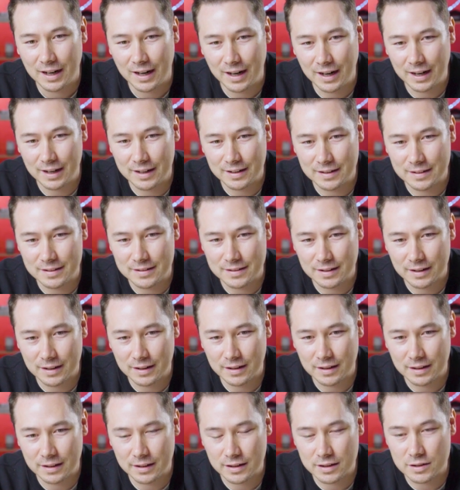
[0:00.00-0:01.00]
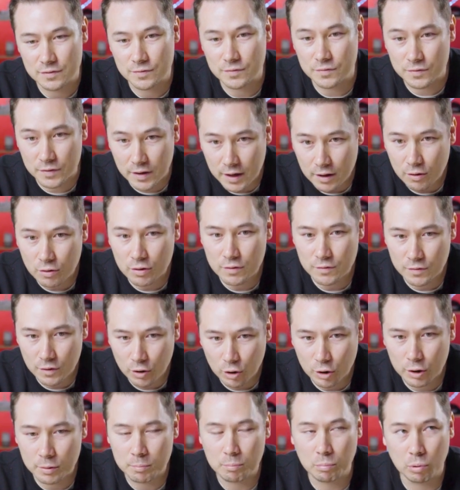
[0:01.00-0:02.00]
and uh, it's very
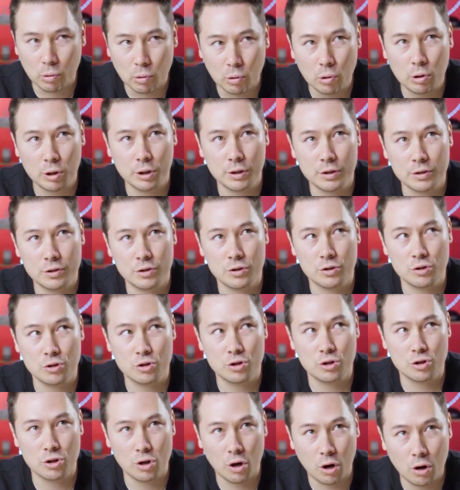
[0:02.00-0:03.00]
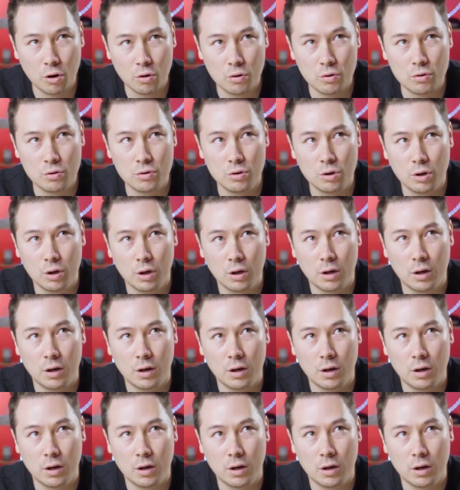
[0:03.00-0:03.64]
very important to show